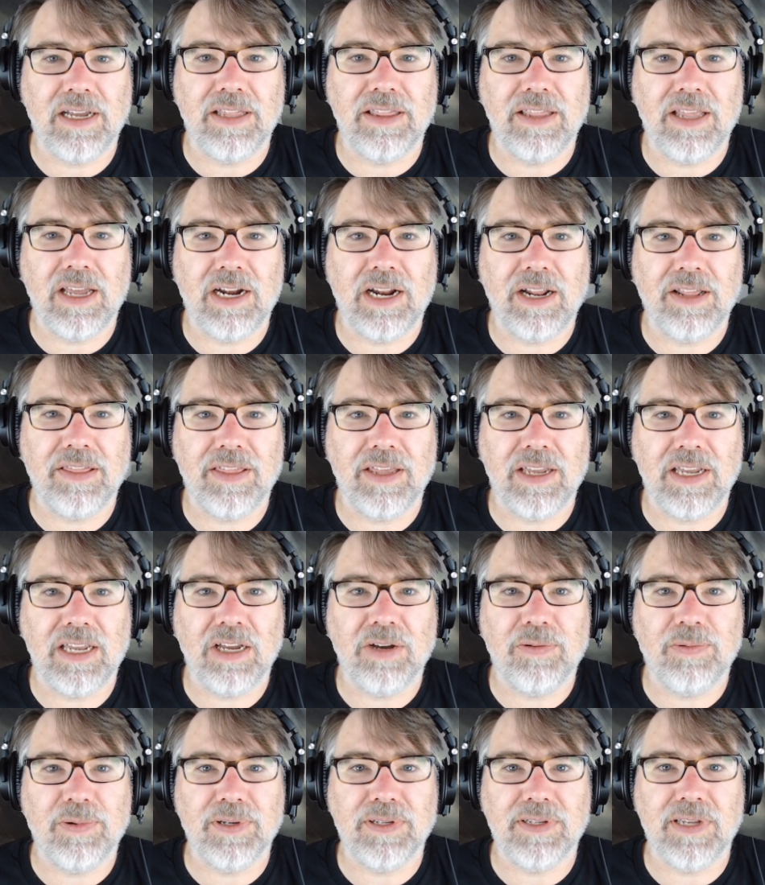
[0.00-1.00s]
And then I think
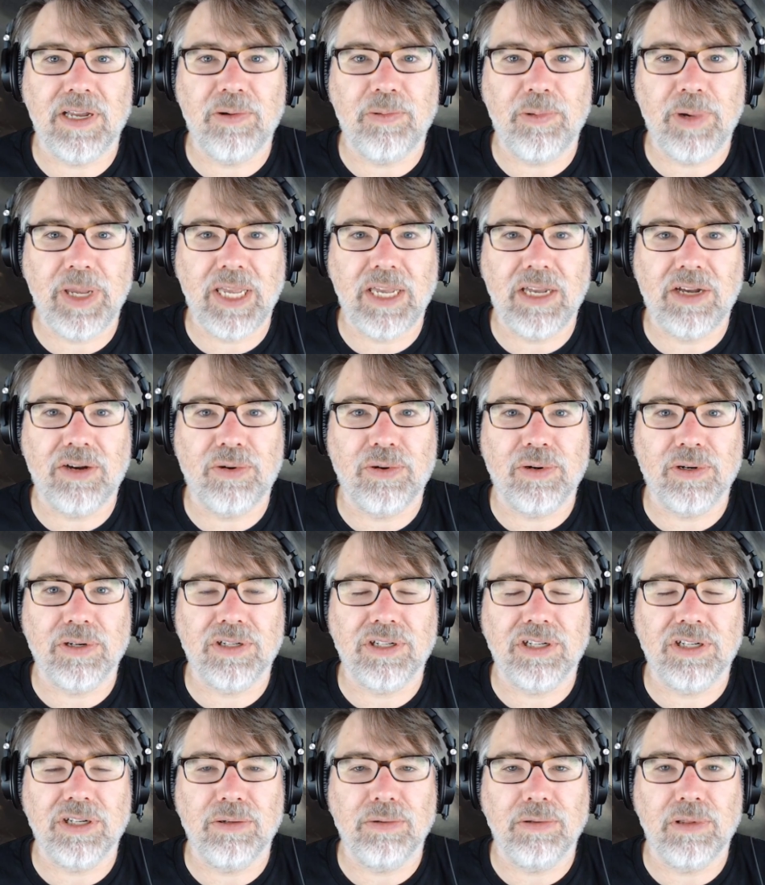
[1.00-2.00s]
it was a week or
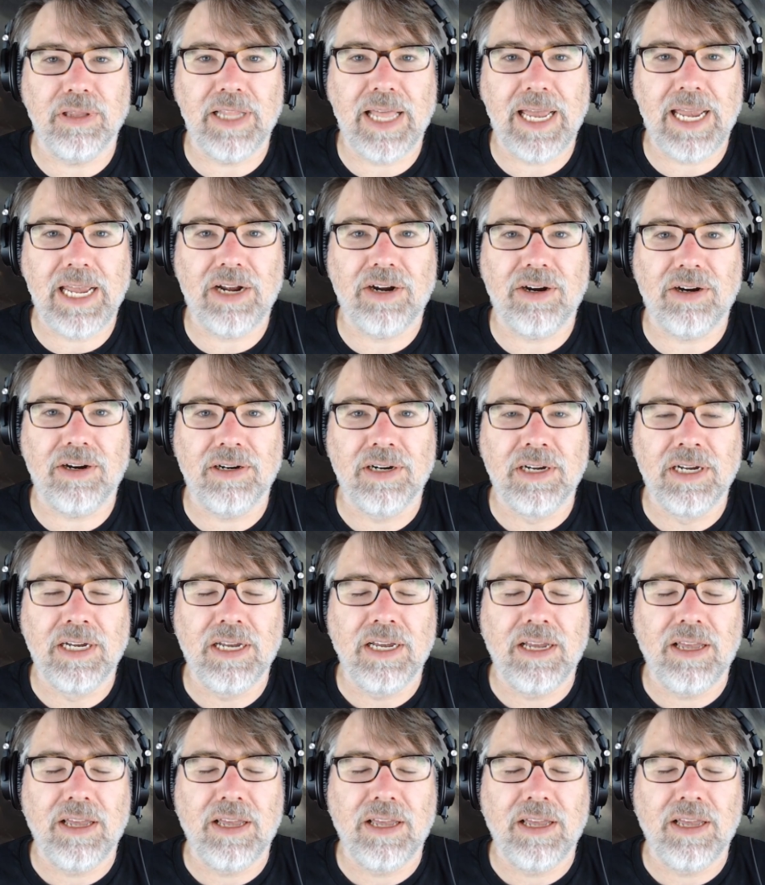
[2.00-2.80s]
two later